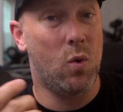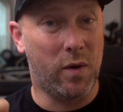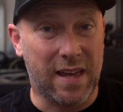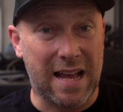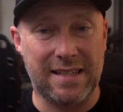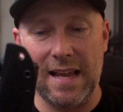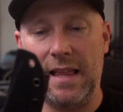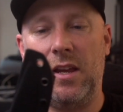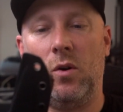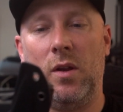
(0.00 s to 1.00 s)
With that
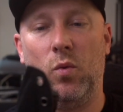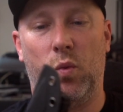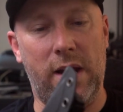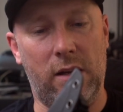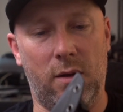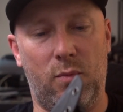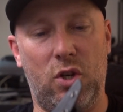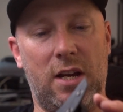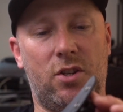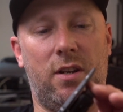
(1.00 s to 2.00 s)
said, the only real
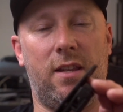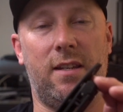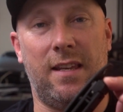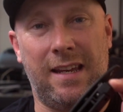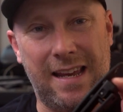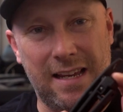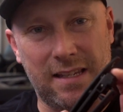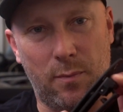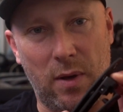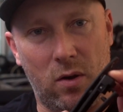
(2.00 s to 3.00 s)
objection to this thing
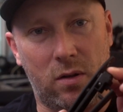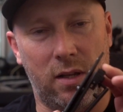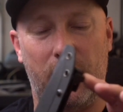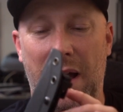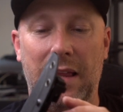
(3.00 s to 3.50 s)
is the belt clip.